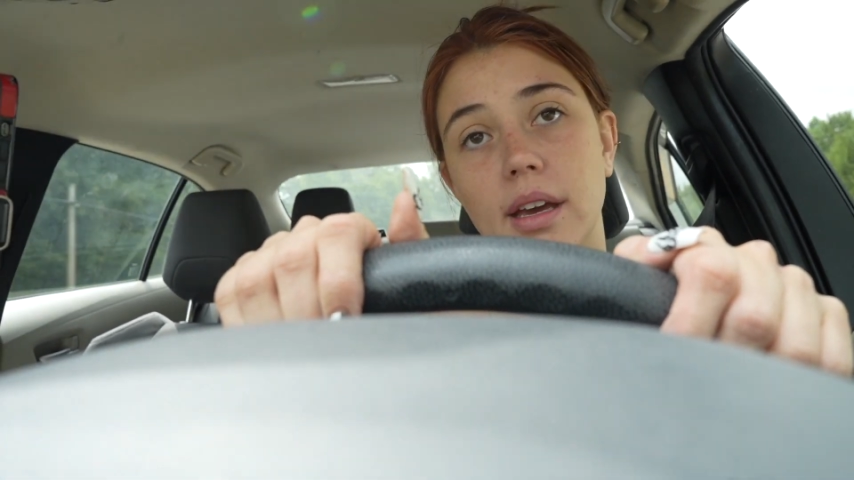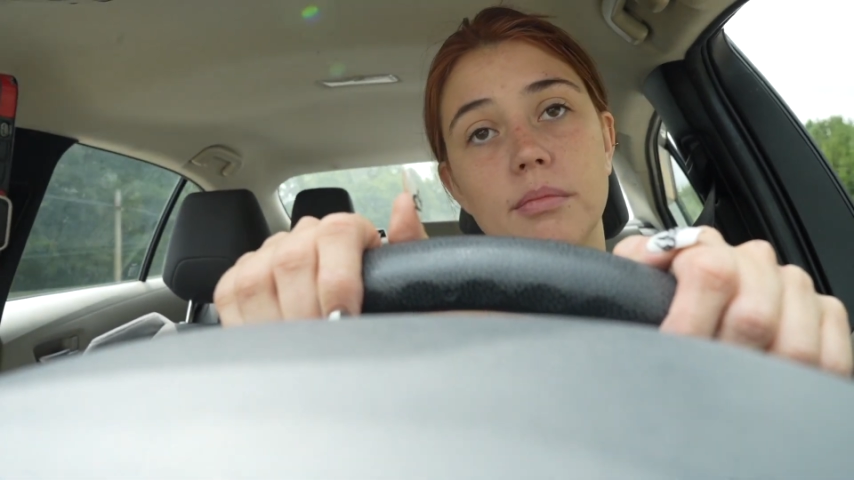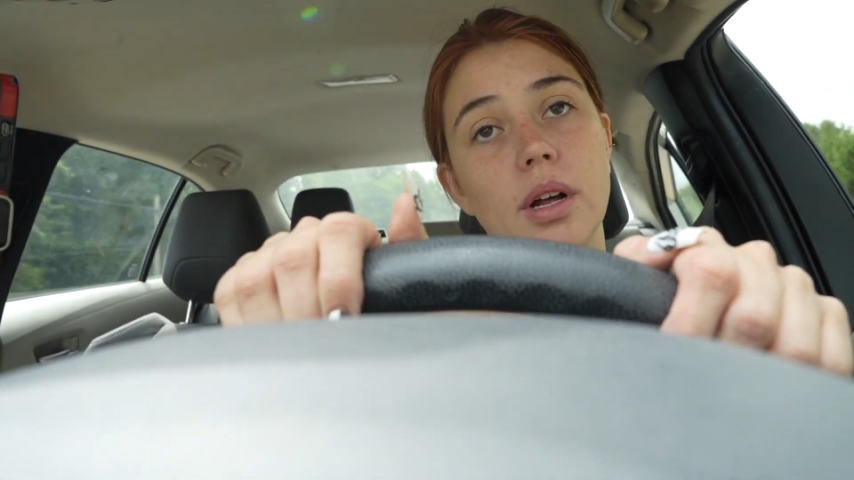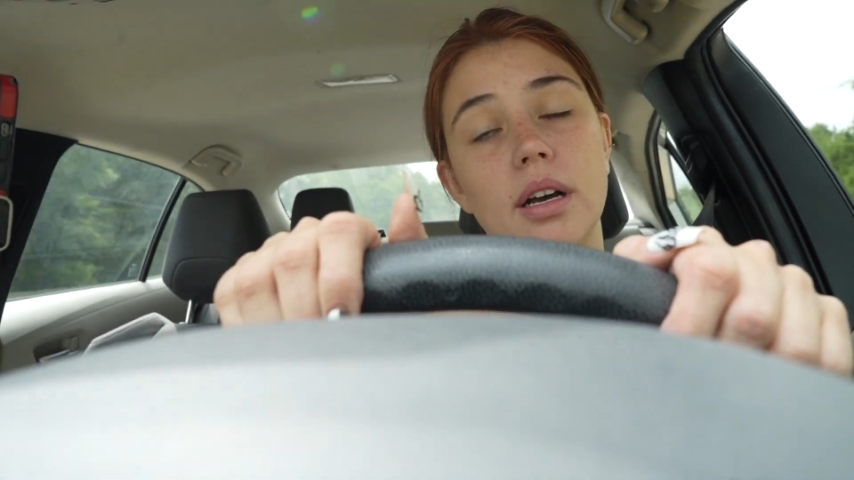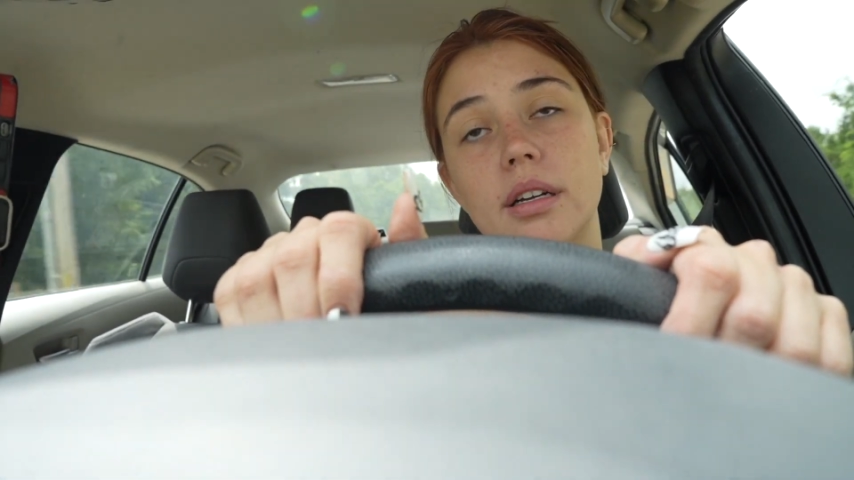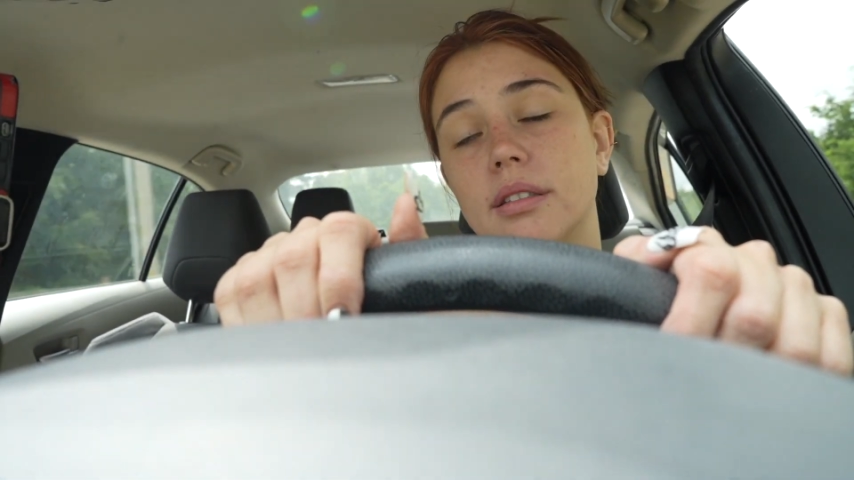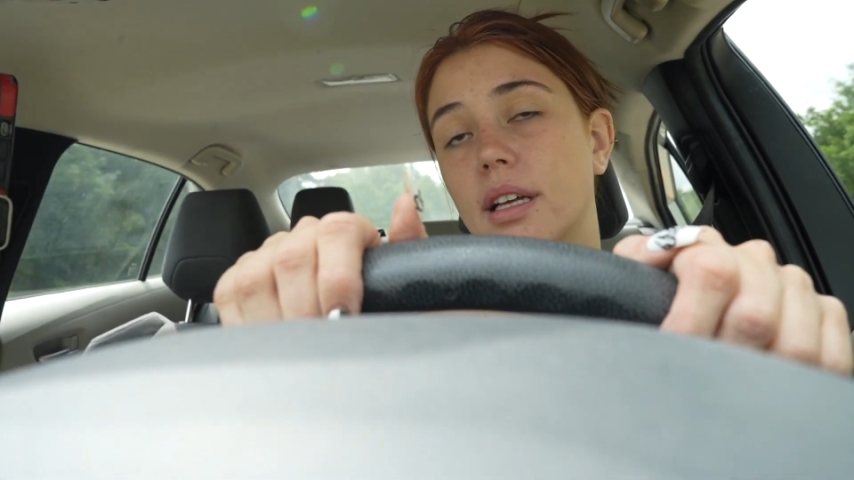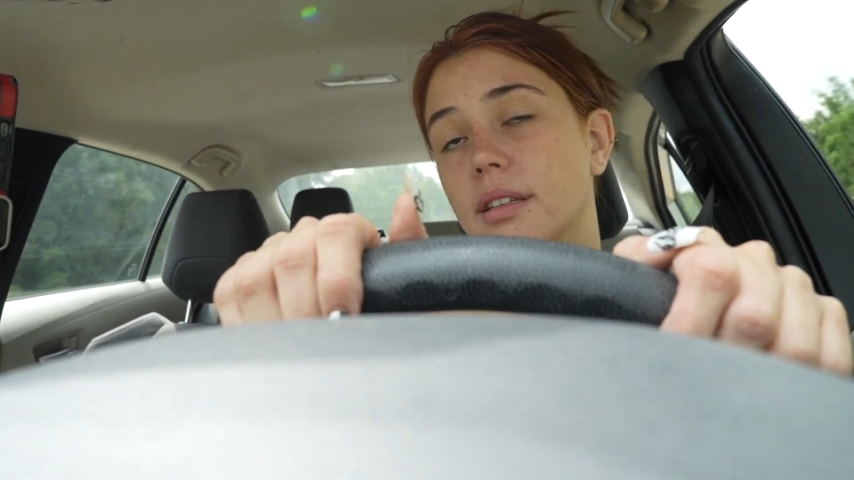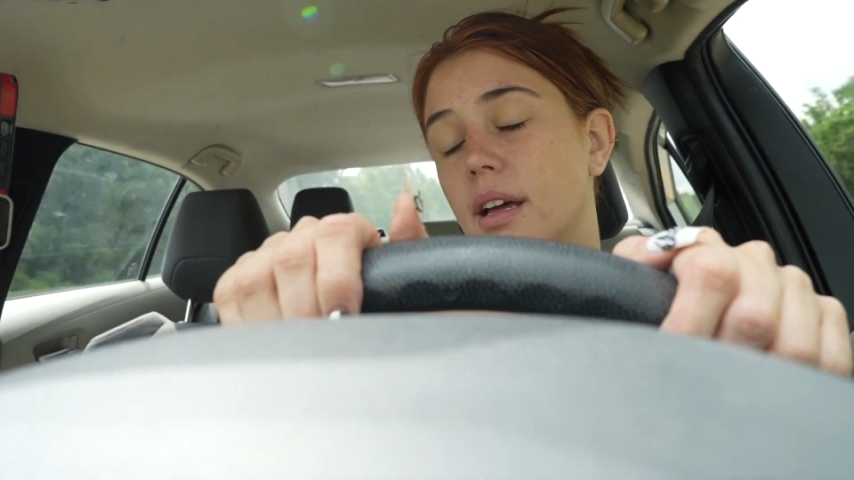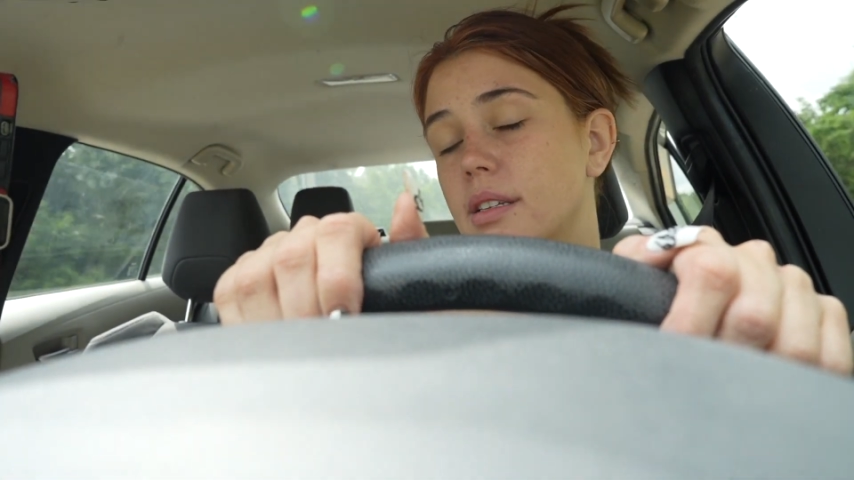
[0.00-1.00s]
I'm not gonna
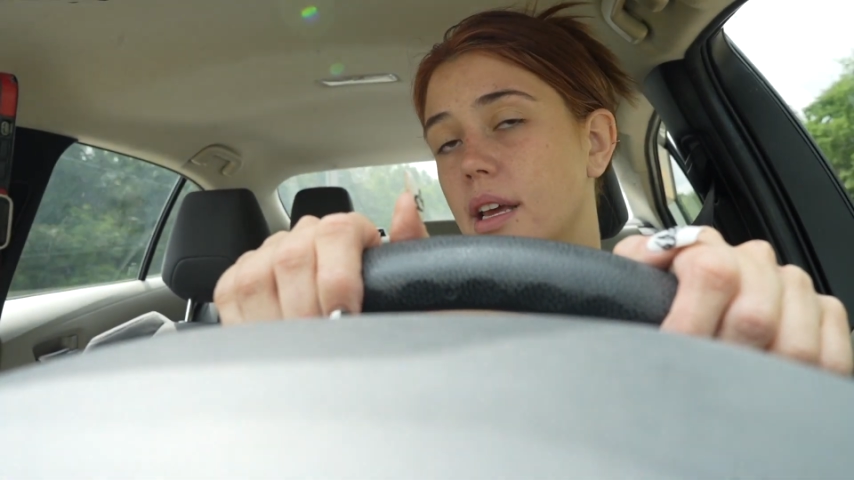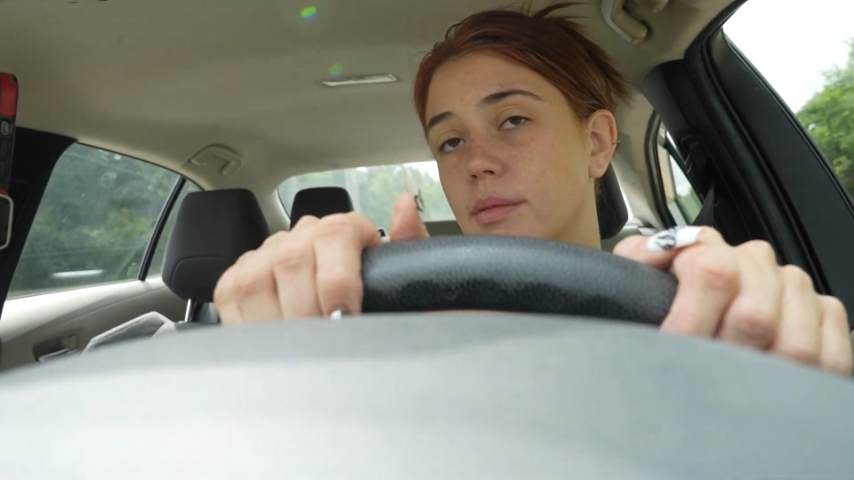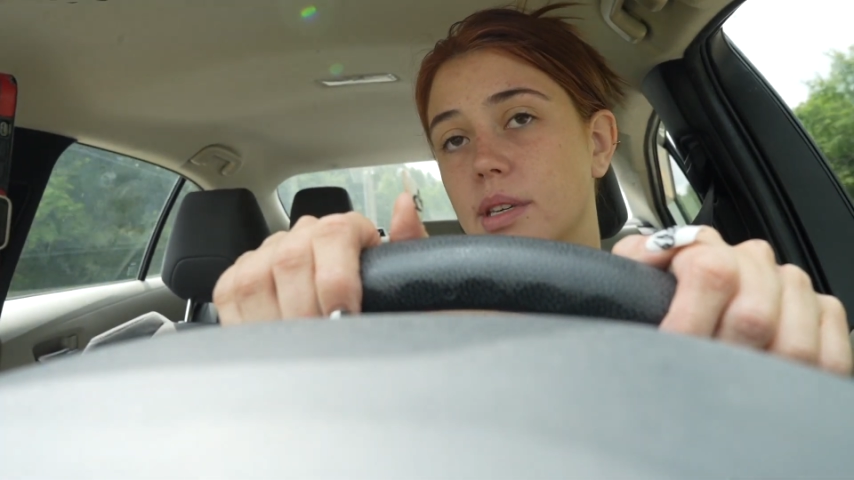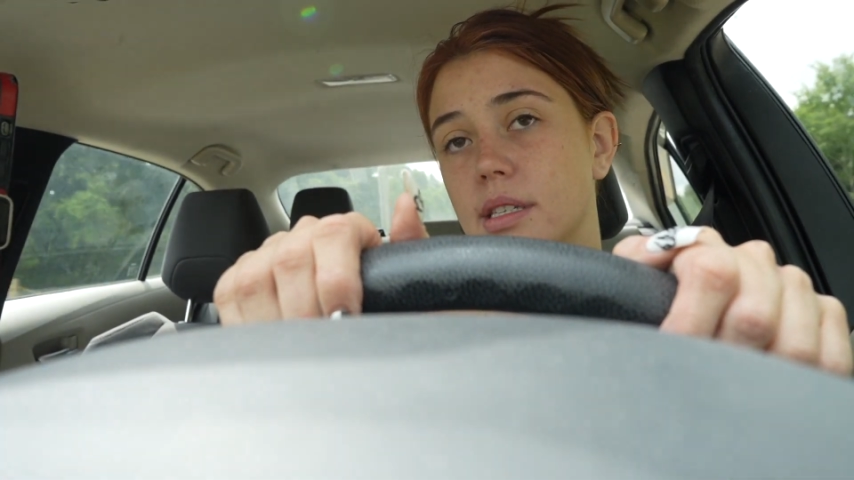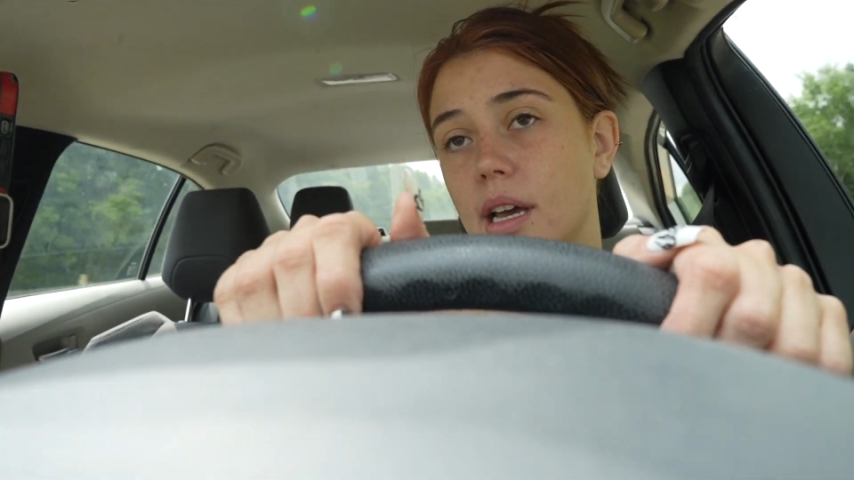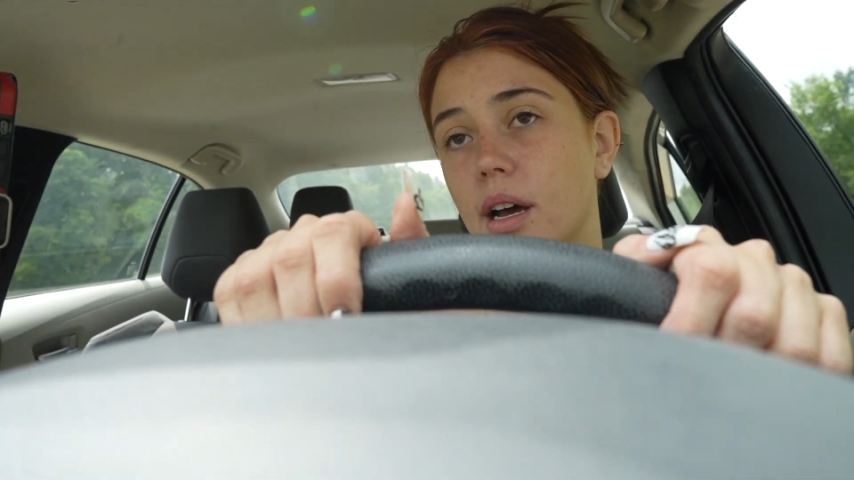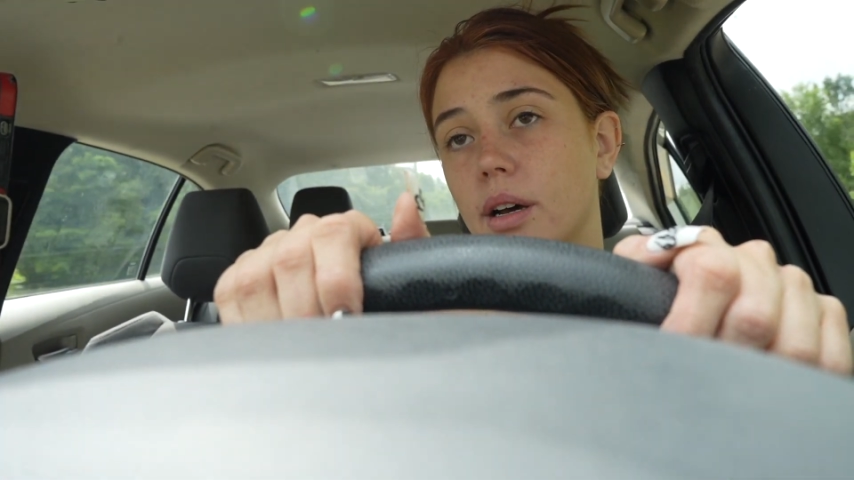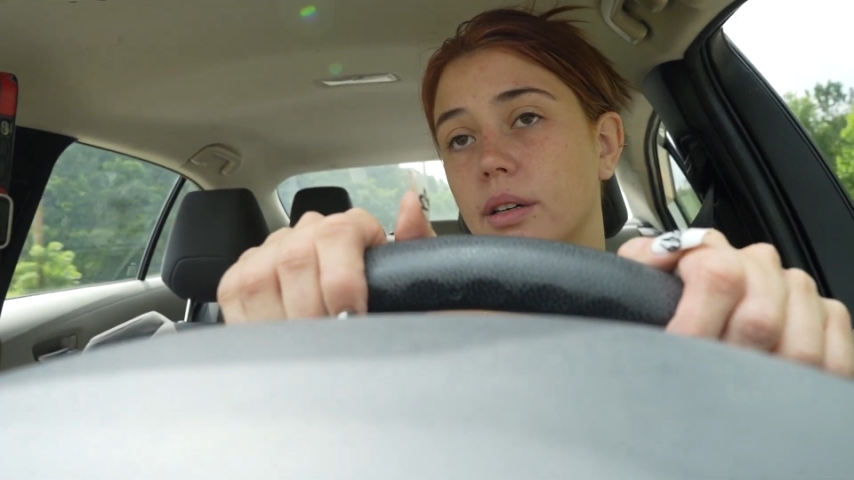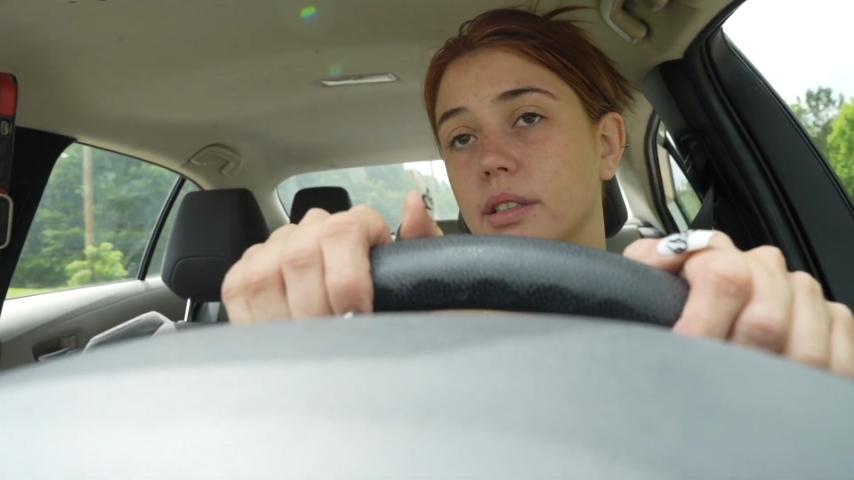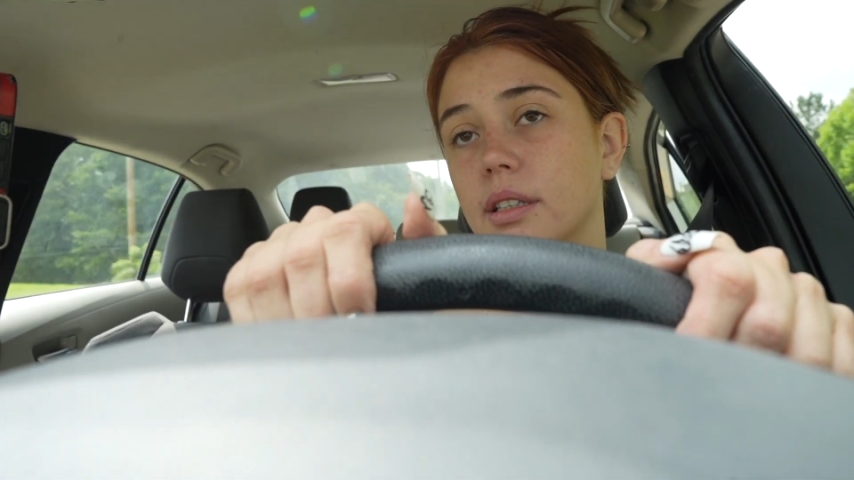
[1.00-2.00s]
let that take me down.